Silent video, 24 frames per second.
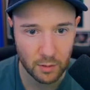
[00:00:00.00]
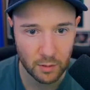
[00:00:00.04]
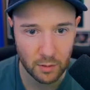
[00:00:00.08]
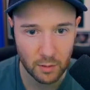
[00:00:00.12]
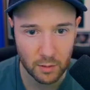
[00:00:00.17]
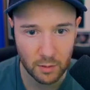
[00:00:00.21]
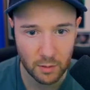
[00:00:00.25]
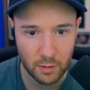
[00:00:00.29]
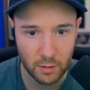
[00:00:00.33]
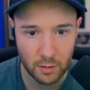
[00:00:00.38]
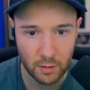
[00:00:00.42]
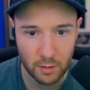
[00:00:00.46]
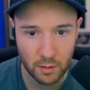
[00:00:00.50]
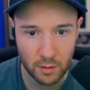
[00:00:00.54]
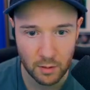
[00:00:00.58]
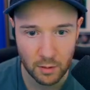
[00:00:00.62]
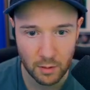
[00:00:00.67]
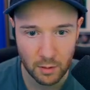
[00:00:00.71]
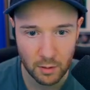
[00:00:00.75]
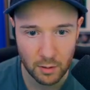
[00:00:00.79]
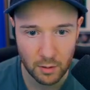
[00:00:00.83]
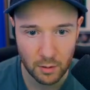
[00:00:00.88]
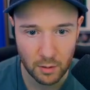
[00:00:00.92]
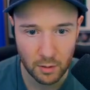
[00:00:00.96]

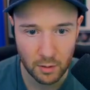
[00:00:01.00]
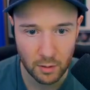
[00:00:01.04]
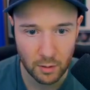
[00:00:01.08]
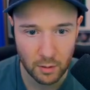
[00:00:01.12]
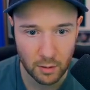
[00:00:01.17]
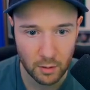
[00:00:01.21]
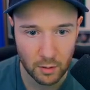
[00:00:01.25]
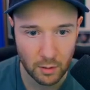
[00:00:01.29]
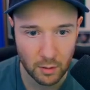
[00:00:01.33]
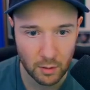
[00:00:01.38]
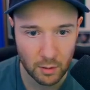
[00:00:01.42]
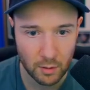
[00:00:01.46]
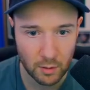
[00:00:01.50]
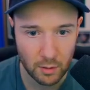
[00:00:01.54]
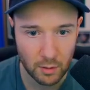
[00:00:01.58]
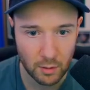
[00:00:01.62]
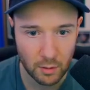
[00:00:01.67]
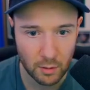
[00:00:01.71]
(no one is talking)